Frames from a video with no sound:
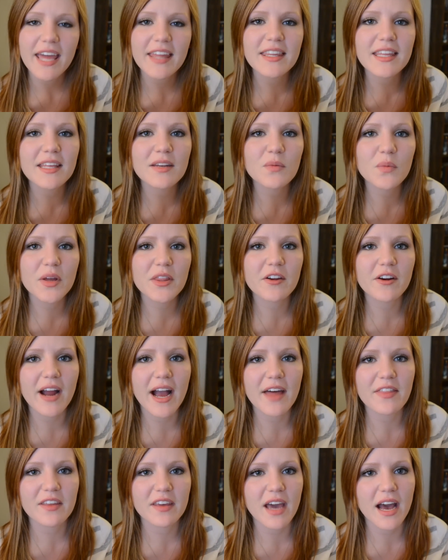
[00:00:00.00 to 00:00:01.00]
And then when they're
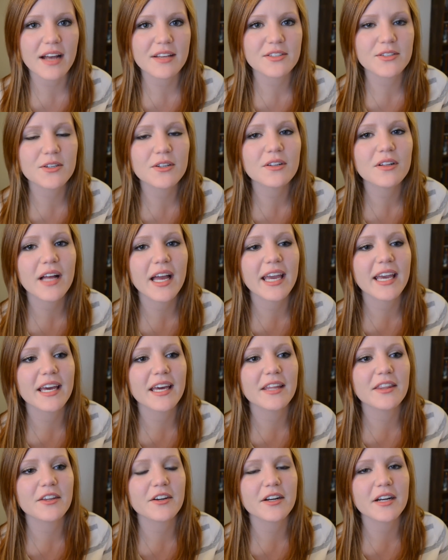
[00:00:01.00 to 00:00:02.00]
at the castle,
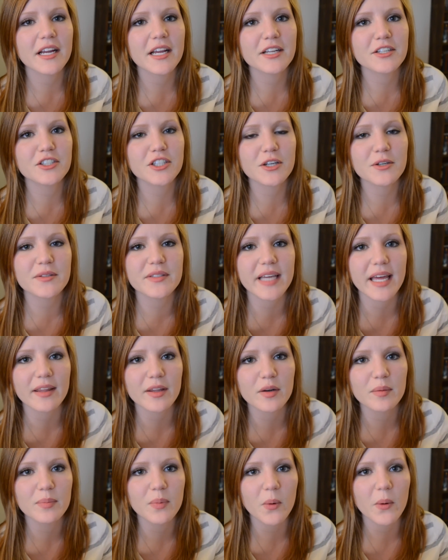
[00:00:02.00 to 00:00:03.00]
and it shows that
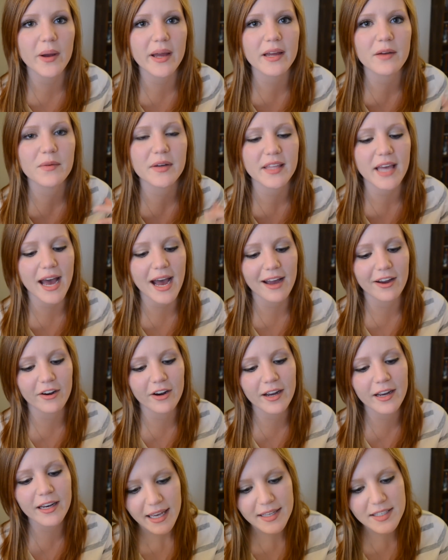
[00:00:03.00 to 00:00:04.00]
little boy with
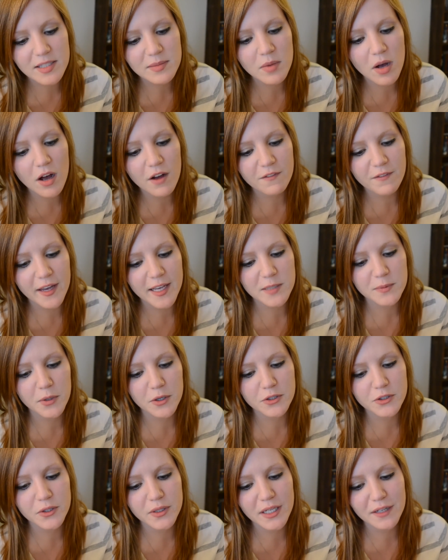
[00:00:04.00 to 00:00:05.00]
Hagrid, his small face
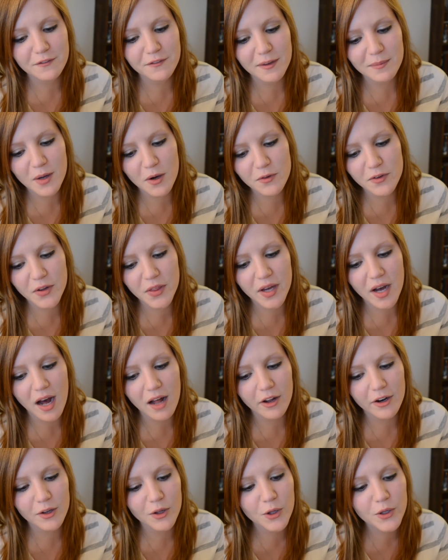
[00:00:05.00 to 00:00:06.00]
protruded from over the
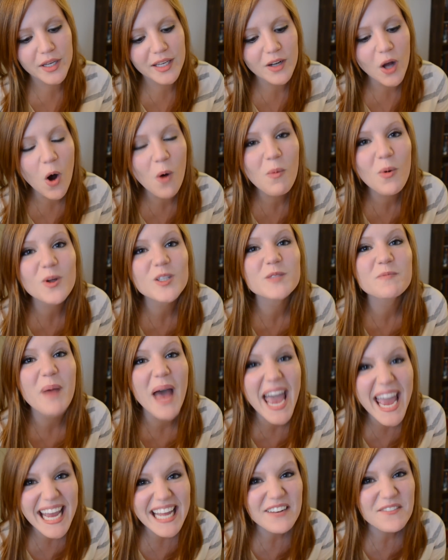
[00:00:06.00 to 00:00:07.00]
collar, looking almost
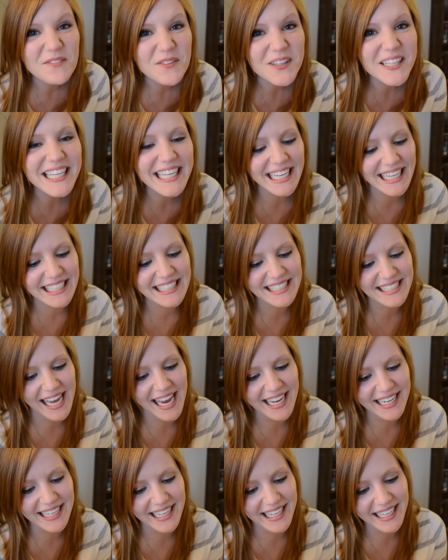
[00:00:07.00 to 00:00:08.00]
painfully
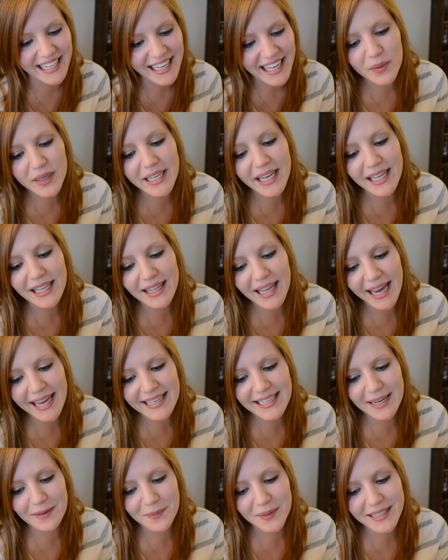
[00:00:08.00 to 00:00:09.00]
excited. When he had
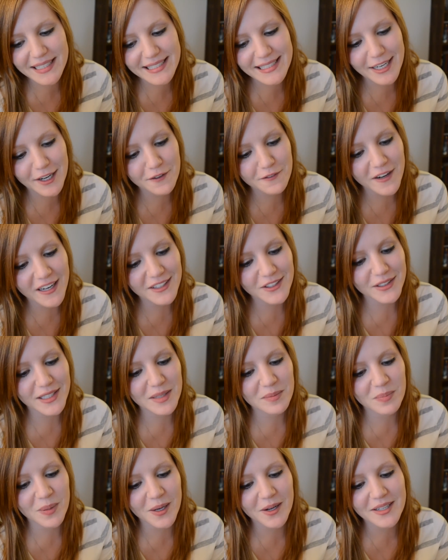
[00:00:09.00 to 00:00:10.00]
lined up with his
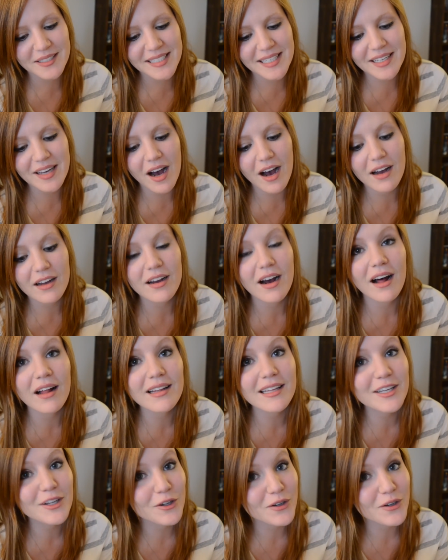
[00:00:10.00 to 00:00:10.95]
terrified-looking peers, he caught Colin